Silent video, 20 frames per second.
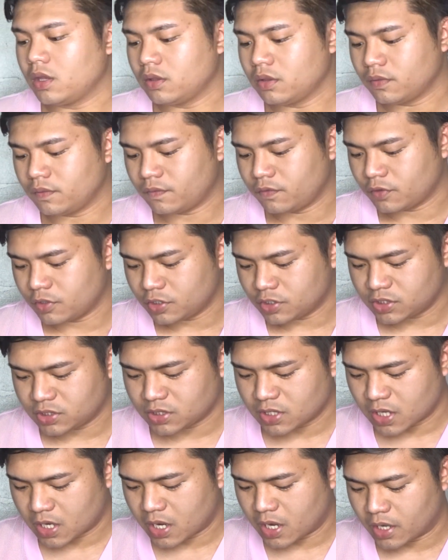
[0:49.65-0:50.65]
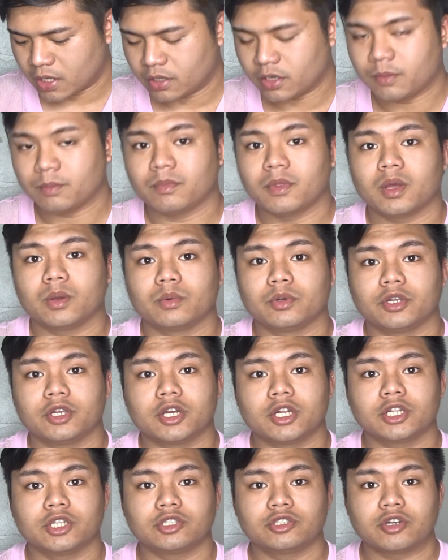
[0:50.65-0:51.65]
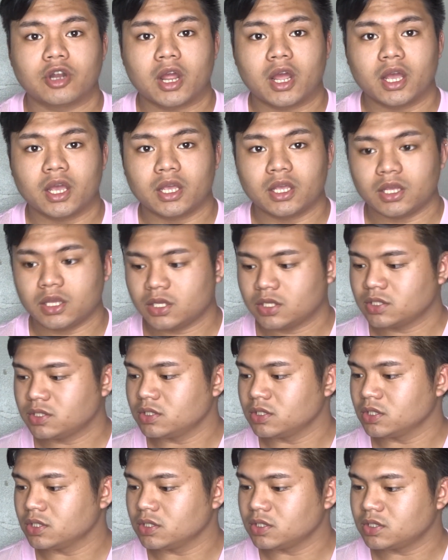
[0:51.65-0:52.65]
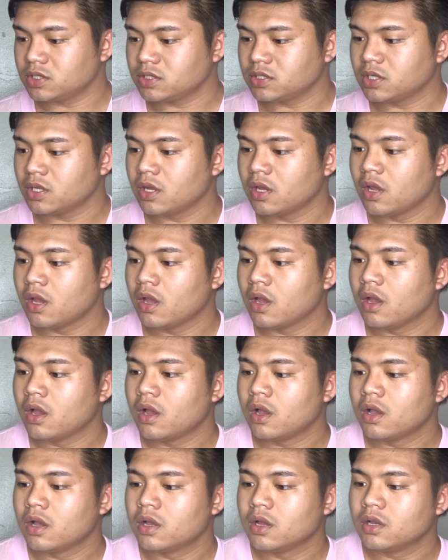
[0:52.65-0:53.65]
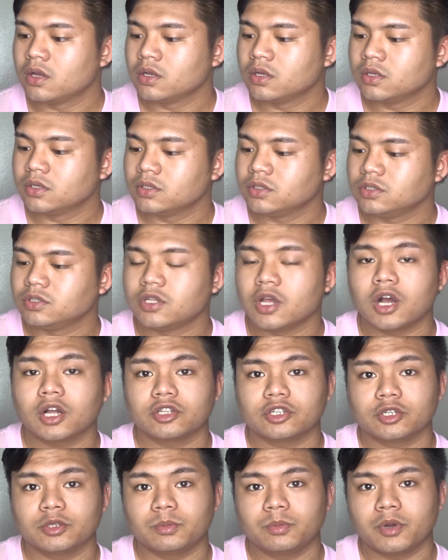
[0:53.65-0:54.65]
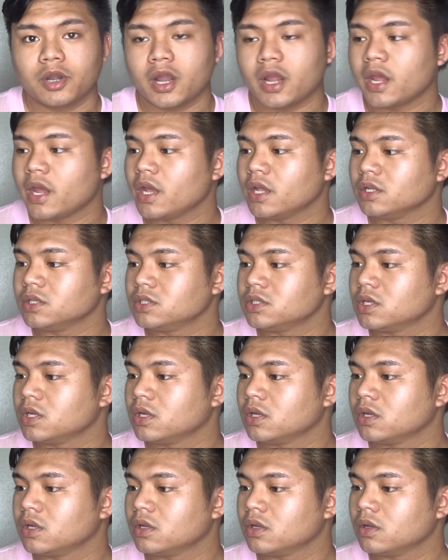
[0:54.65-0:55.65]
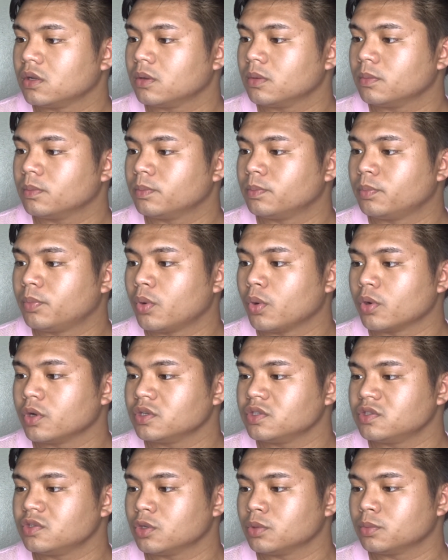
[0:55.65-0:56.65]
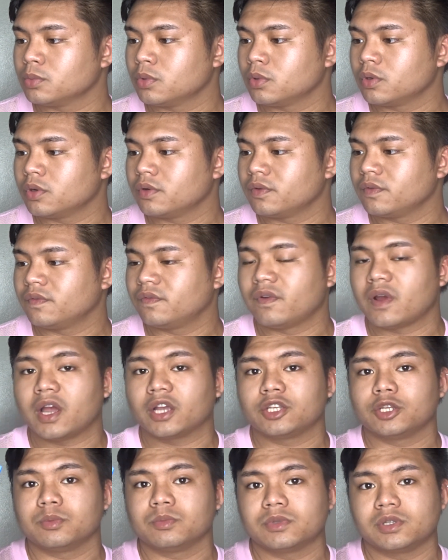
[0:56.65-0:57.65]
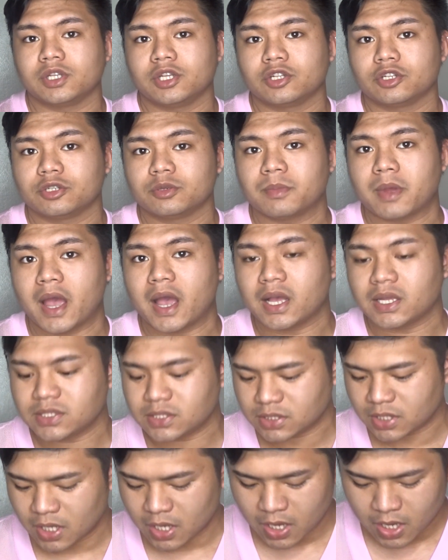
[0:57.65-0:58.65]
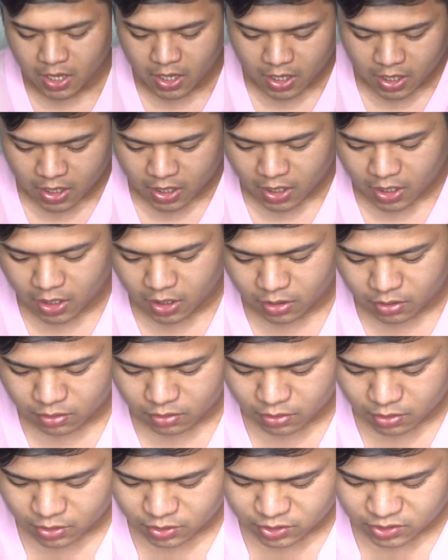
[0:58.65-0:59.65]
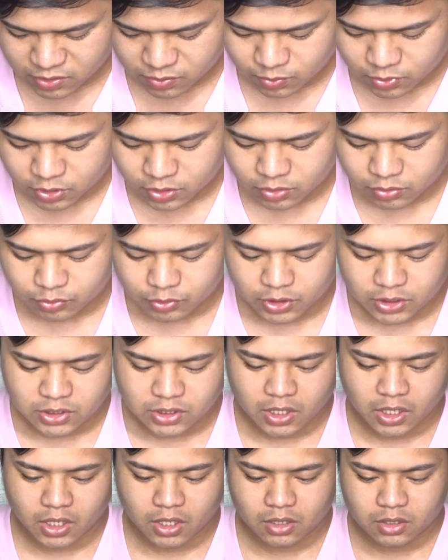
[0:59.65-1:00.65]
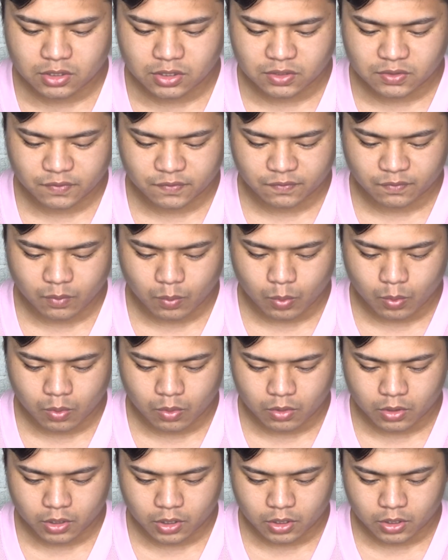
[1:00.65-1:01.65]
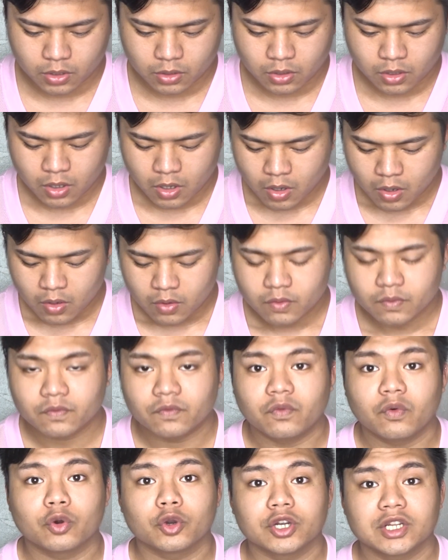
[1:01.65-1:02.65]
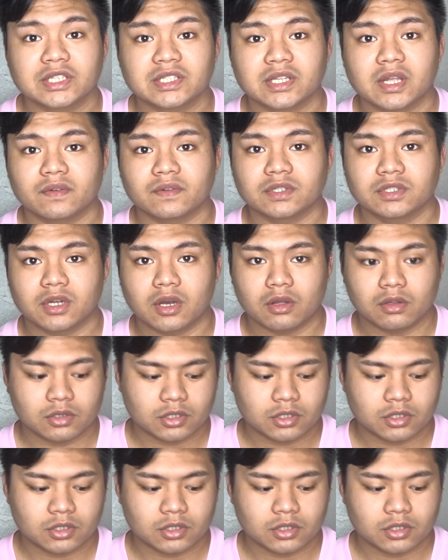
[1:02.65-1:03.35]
And the first item that we're gonna try is this Dr. Brandt Pores No More Vacuum Cleaner Mask. And this one retails for $47.